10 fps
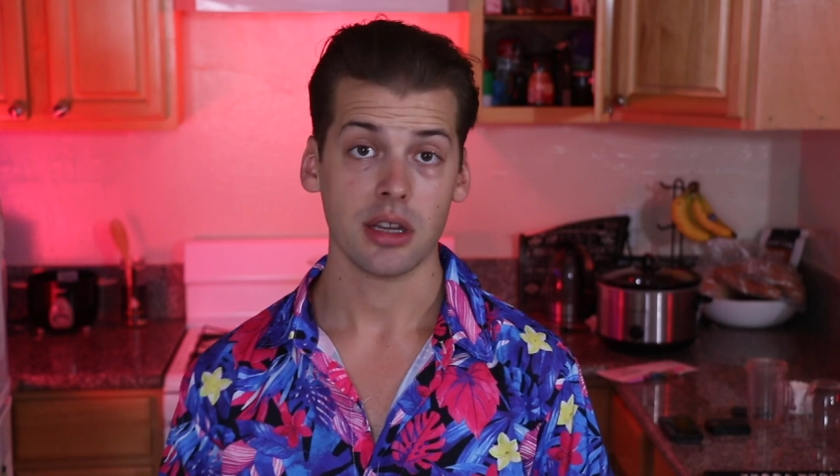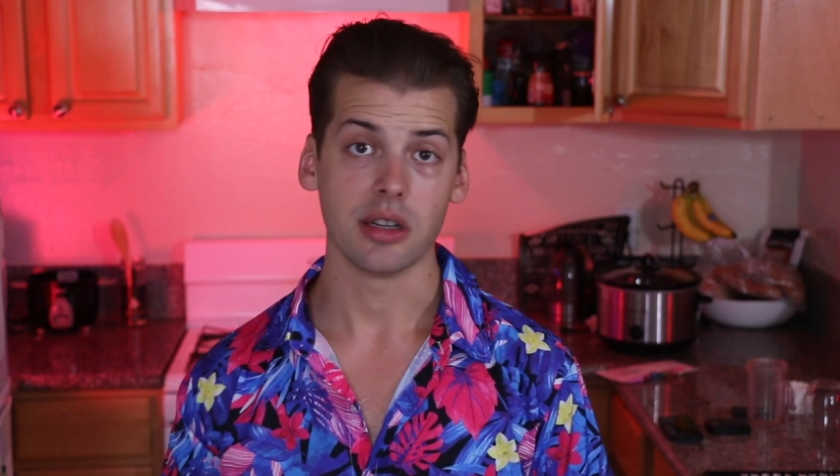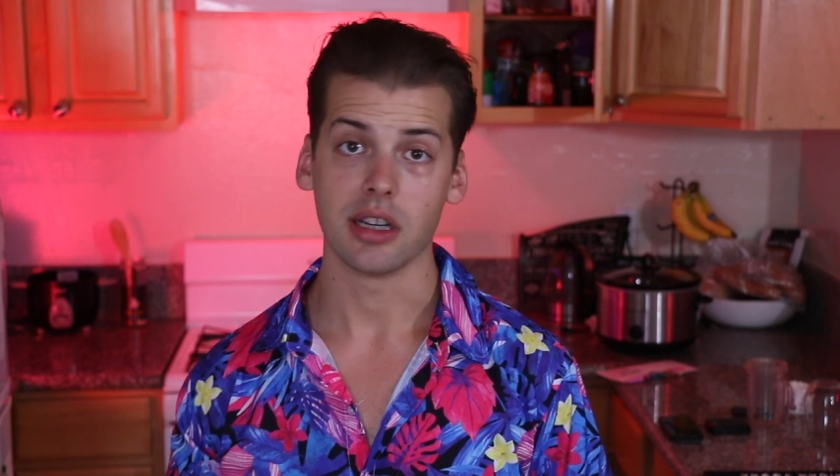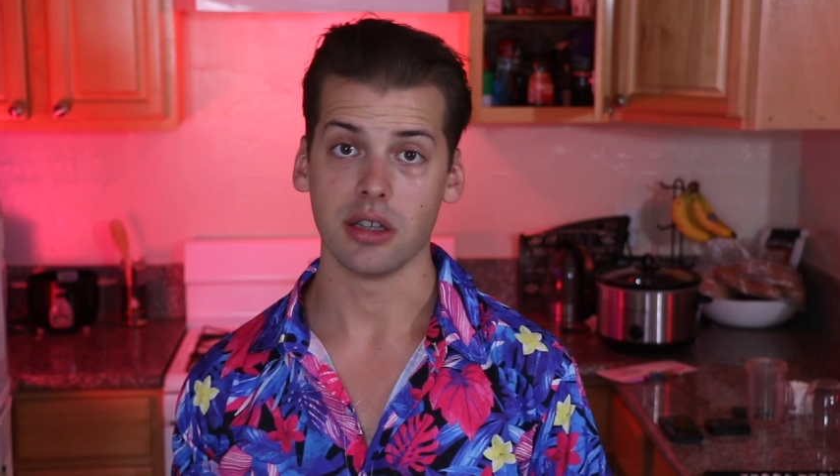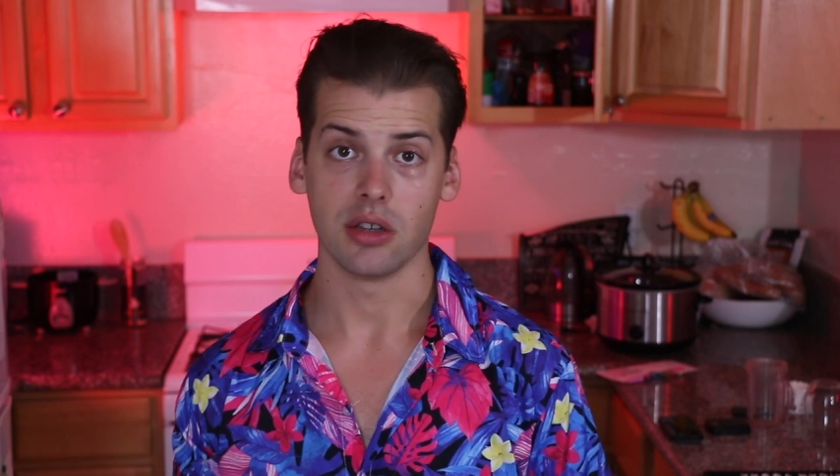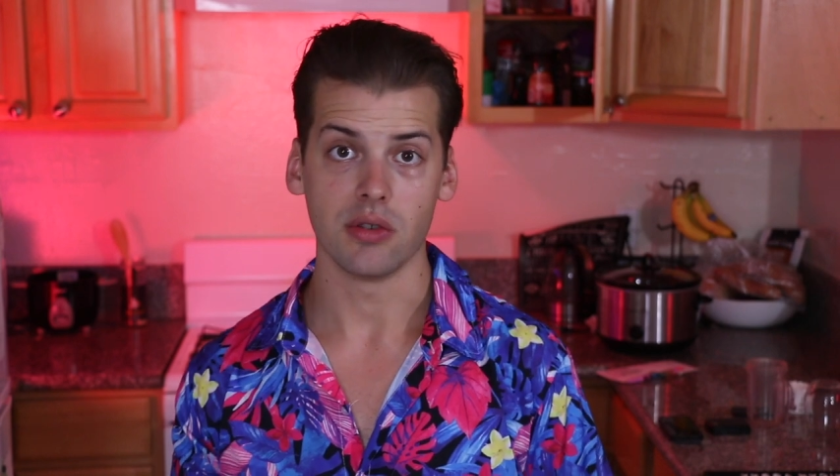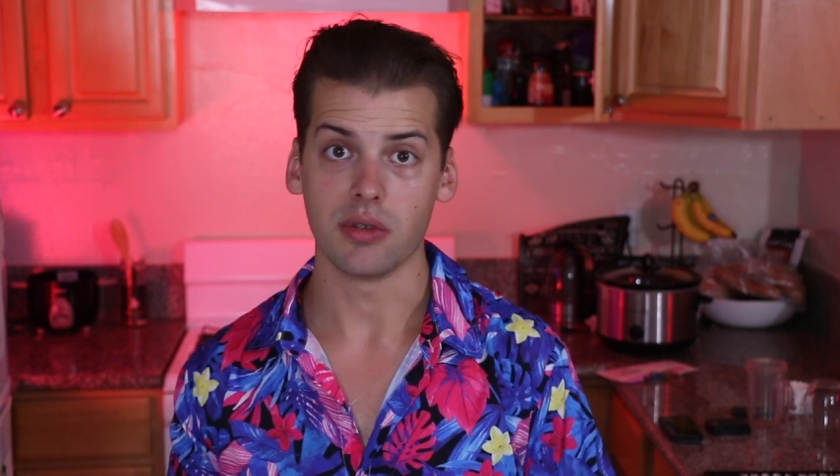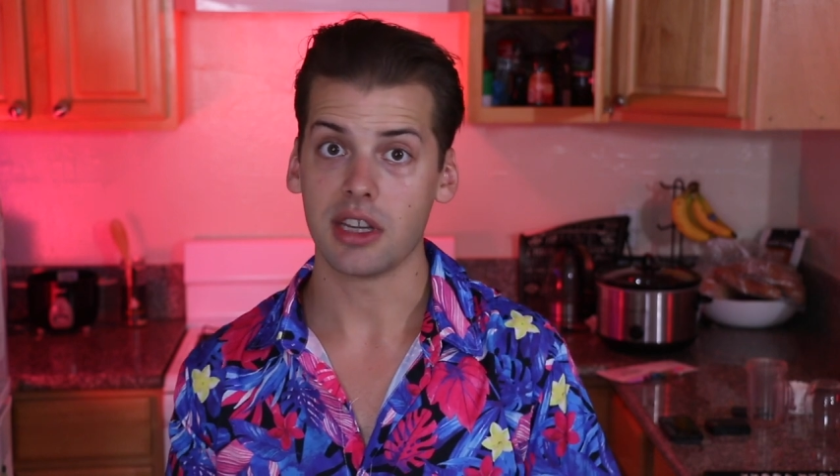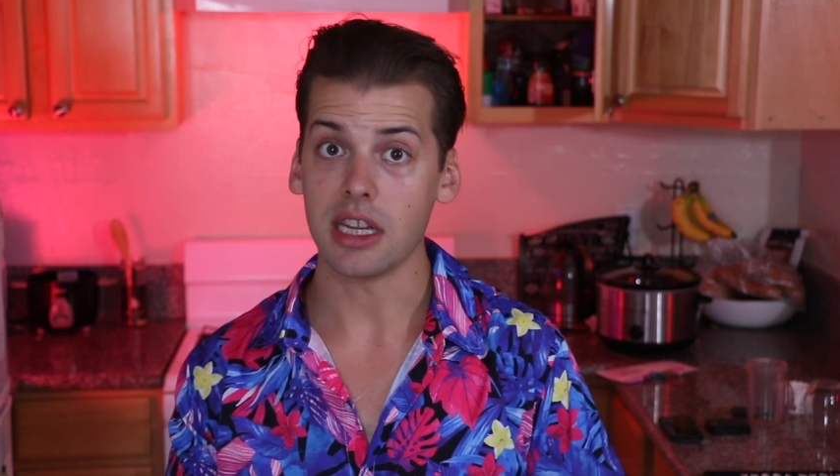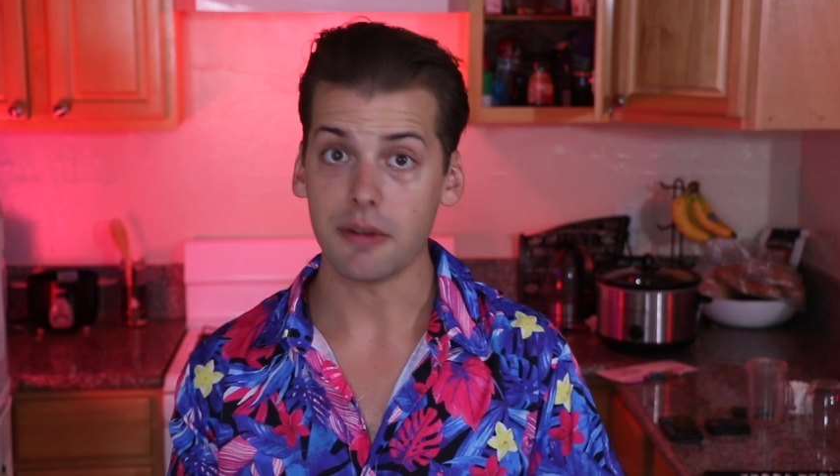you can
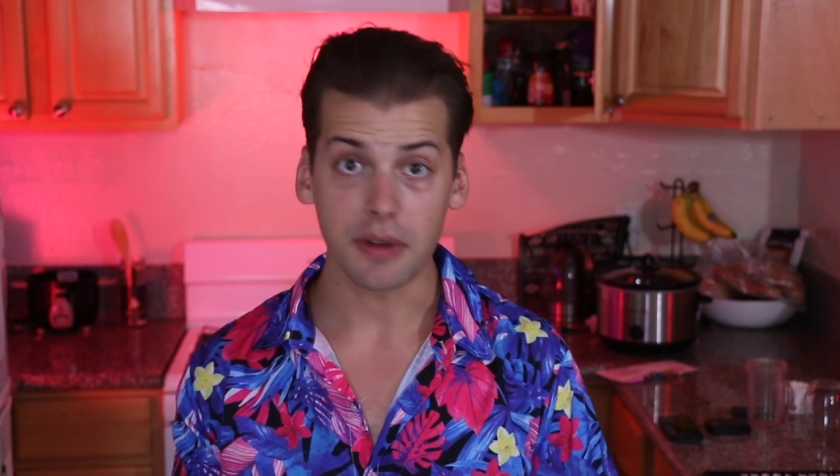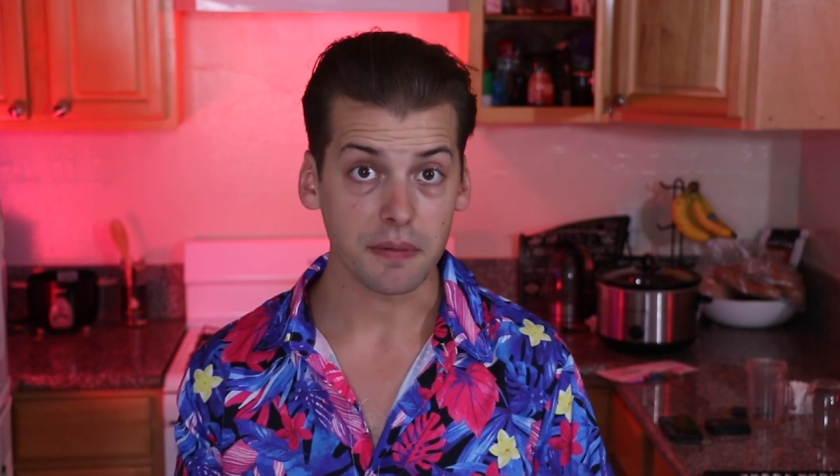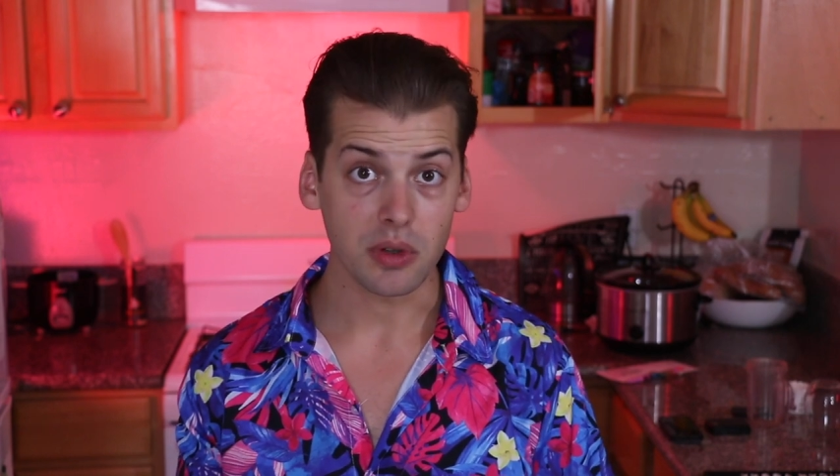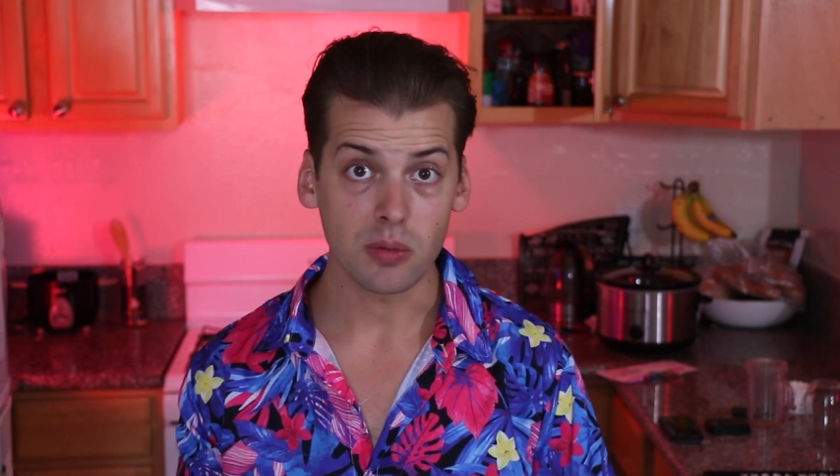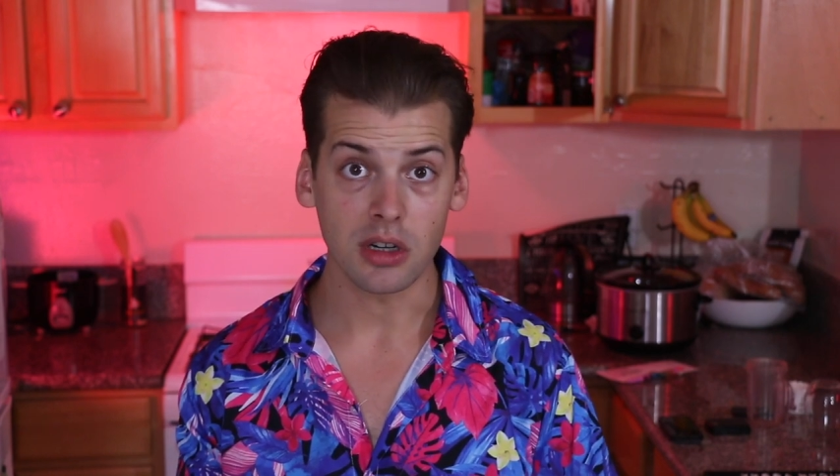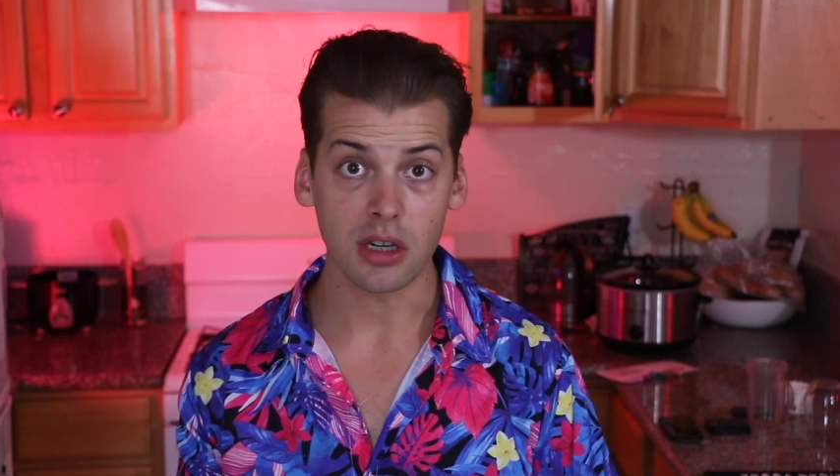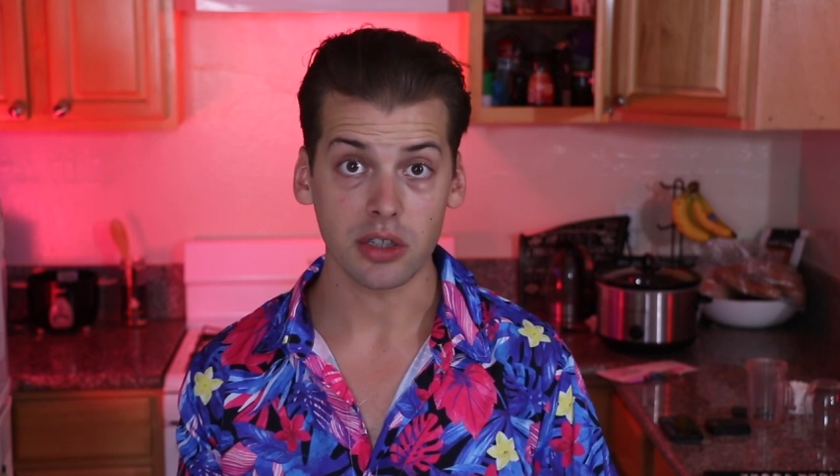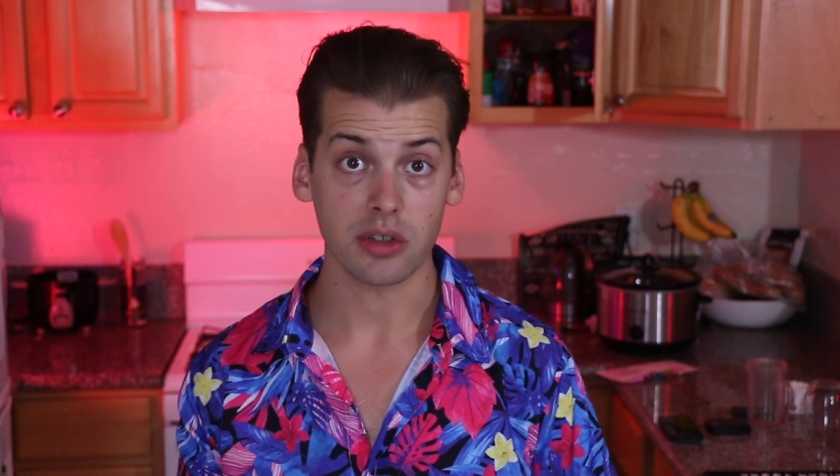do keef if you want,